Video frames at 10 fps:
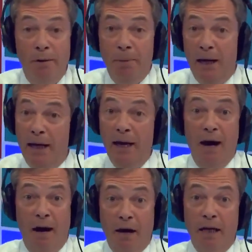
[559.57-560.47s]
Billy
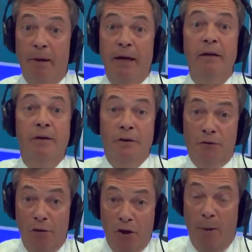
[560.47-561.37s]
arguing that
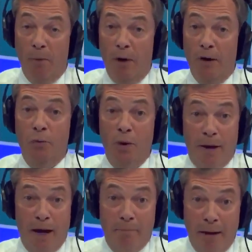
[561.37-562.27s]
through the Commonwealth we
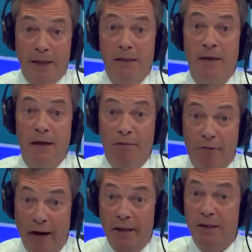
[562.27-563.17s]
become mates and
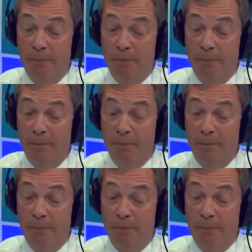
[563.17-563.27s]
friends,